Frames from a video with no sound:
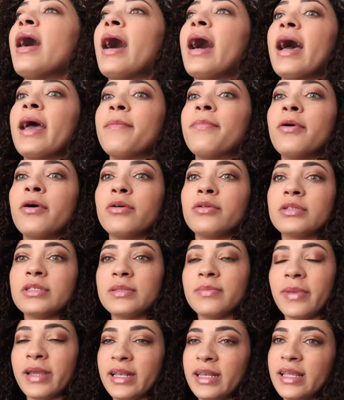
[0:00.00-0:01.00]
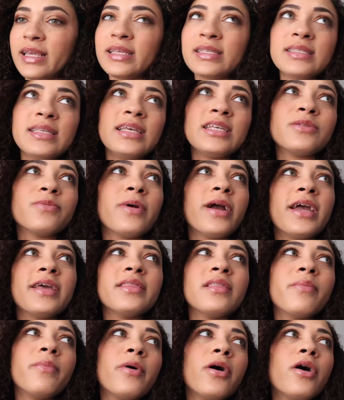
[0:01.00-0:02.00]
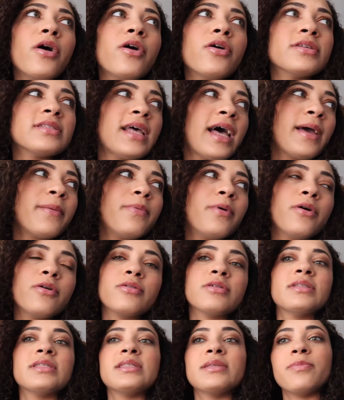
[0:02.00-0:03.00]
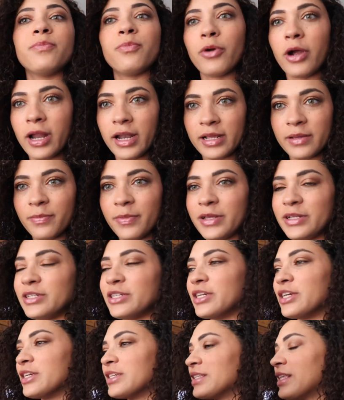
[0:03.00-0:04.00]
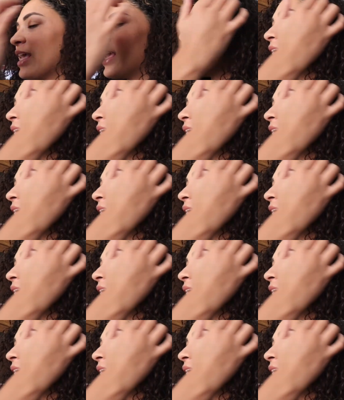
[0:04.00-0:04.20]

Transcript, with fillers: I post my nieces wearing the bows, I post product pictures